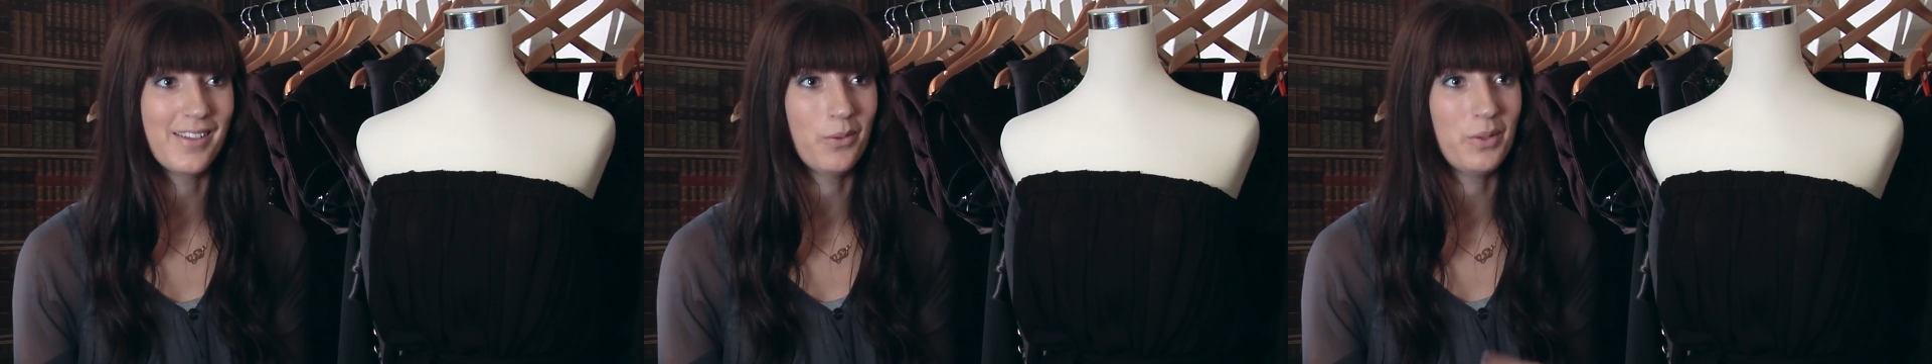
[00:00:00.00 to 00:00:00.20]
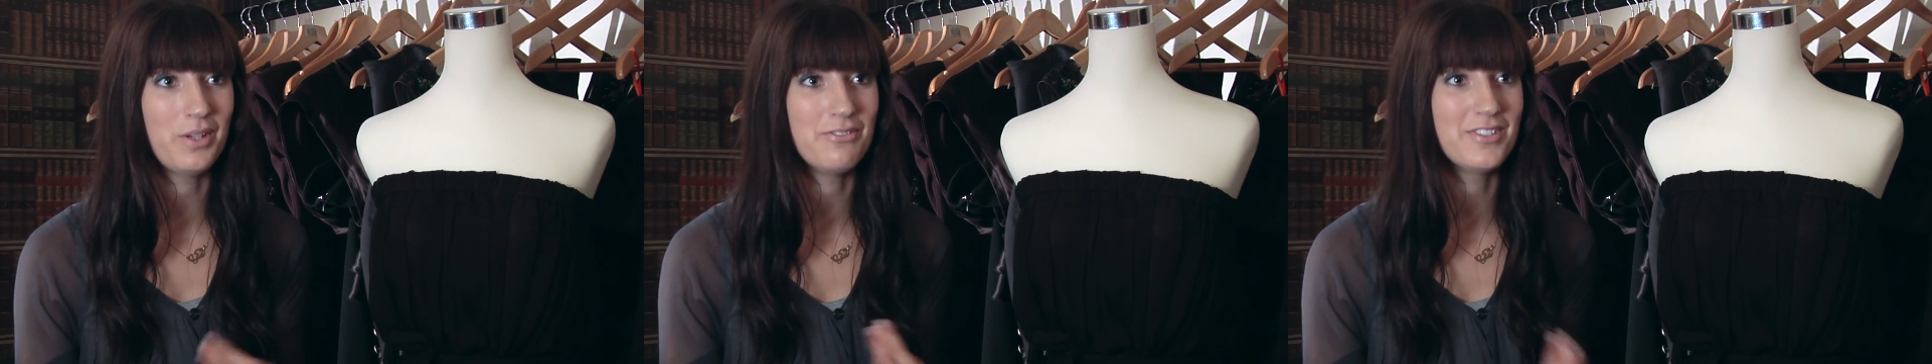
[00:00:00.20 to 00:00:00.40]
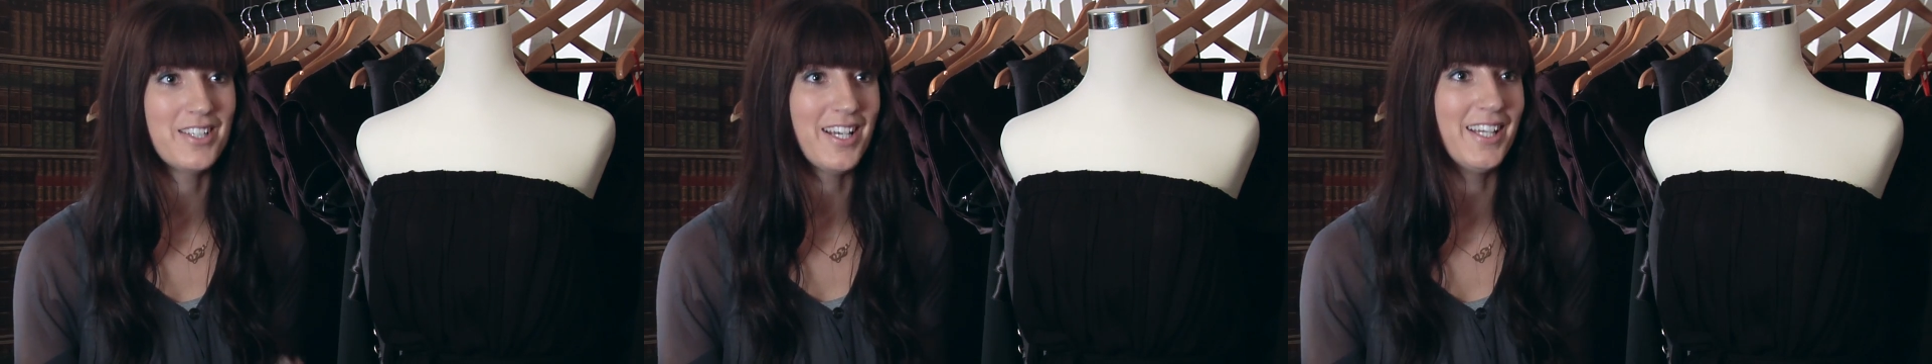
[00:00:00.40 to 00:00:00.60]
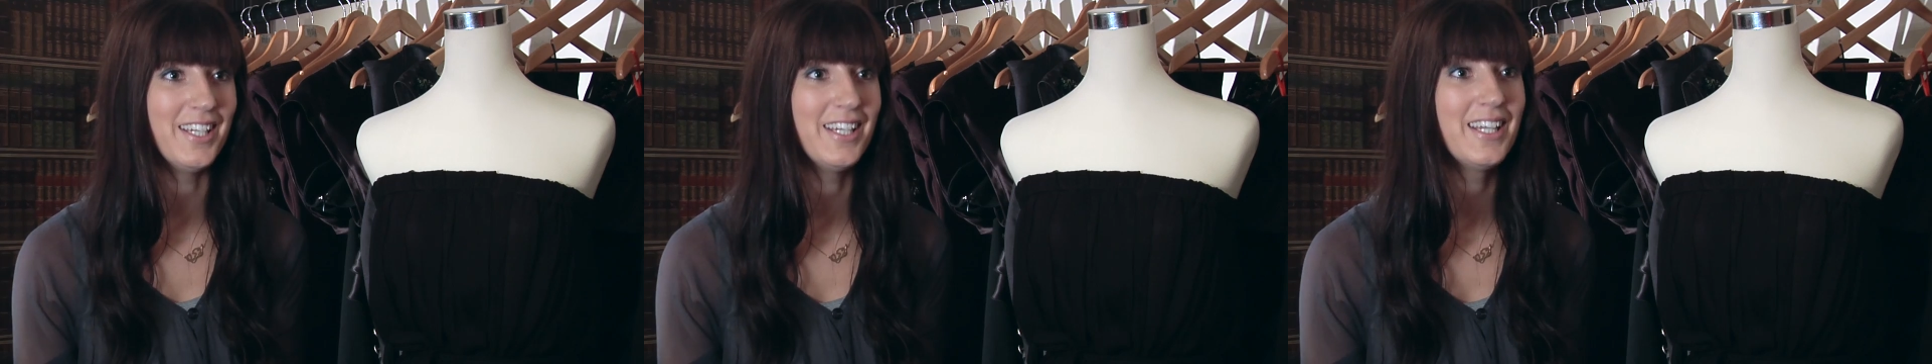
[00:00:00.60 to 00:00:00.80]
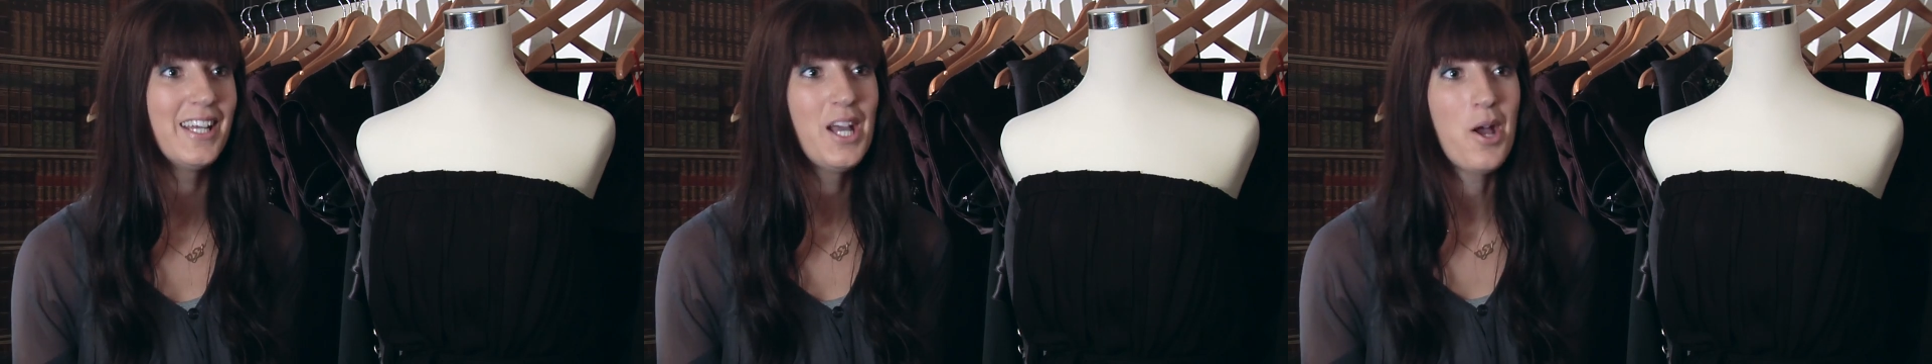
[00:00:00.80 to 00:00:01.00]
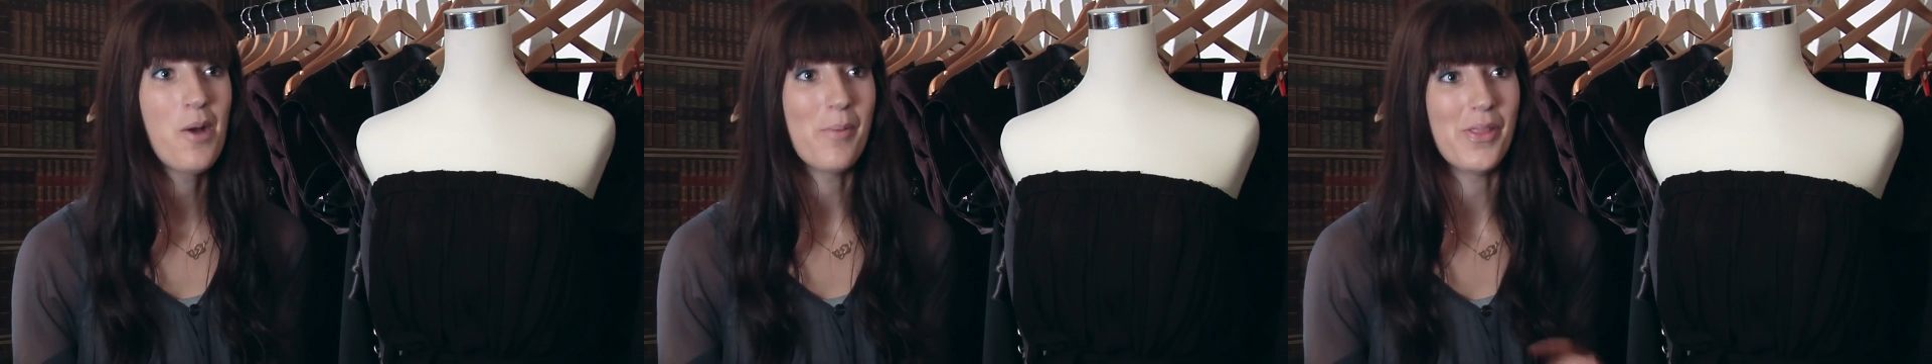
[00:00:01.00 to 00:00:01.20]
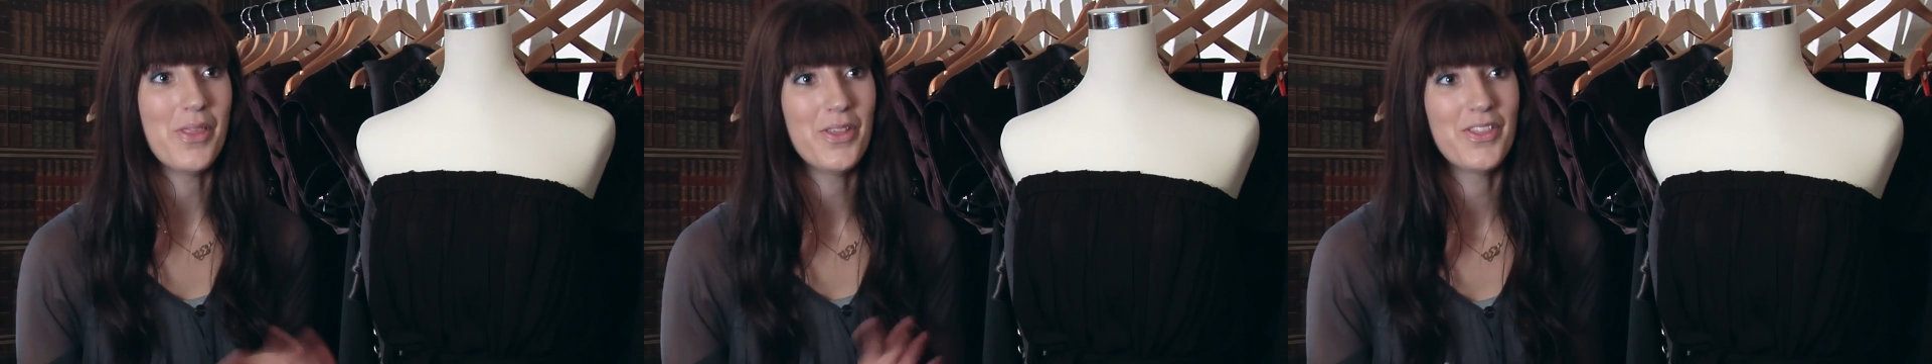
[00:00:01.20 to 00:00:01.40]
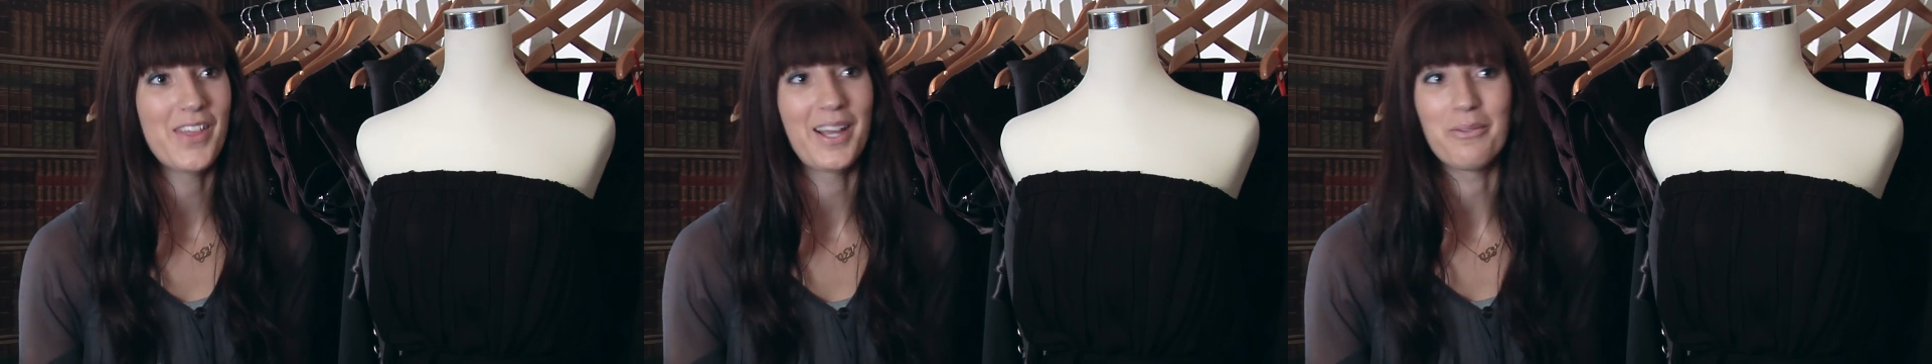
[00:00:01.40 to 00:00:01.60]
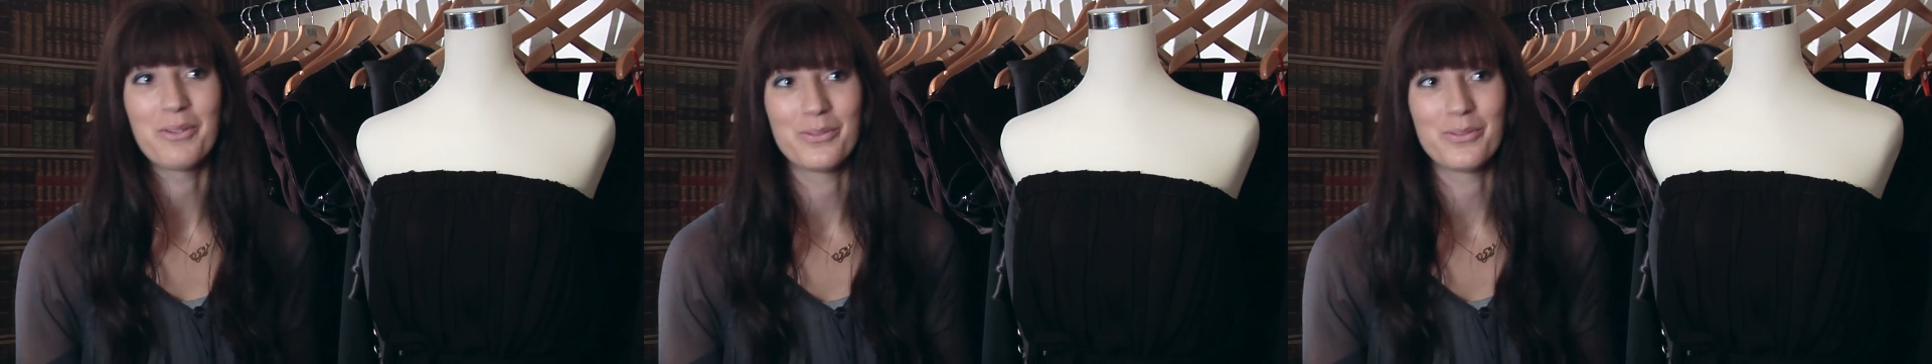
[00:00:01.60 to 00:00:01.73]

that we've done. But the thing